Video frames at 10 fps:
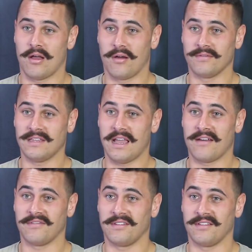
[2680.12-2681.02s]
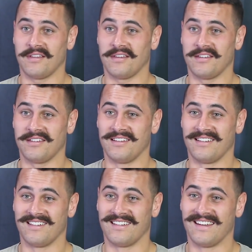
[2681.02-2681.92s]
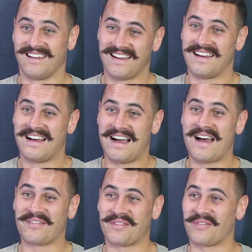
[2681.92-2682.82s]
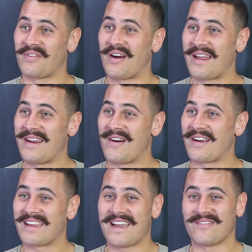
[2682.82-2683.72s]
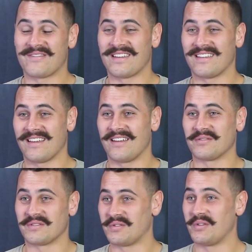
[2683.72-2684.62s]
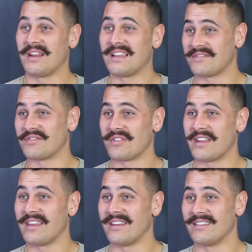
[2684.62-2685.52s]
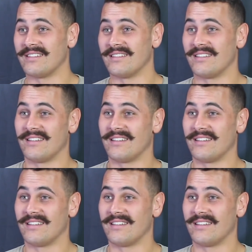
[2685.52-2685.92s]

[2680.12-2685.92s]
obviously after the Friday night game, it was 2 days of drinking, and